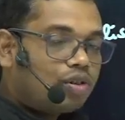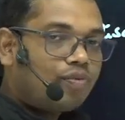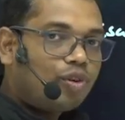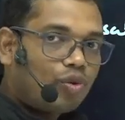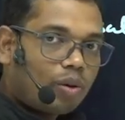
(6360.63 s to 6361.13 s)
of
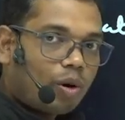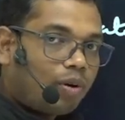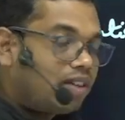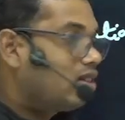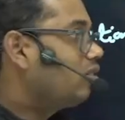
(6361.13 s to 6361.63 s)
nutrient
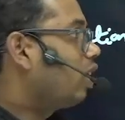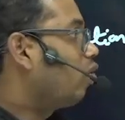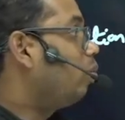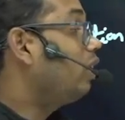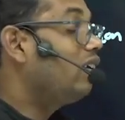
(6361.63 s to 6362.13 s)
mobilization, there
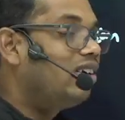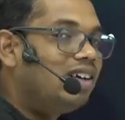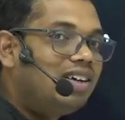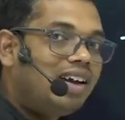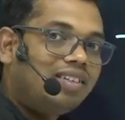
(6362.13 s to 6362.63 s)
will be
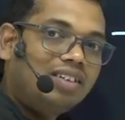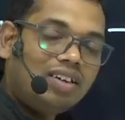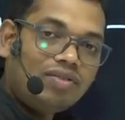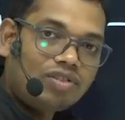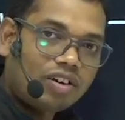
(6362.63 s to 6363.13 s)
delay in the
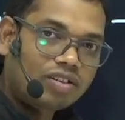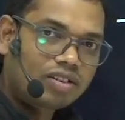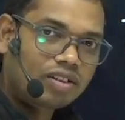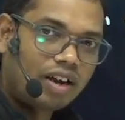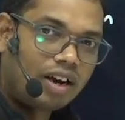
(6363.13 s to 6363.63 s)
leaf
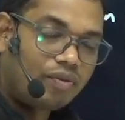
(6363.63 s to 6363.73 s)
senescence. And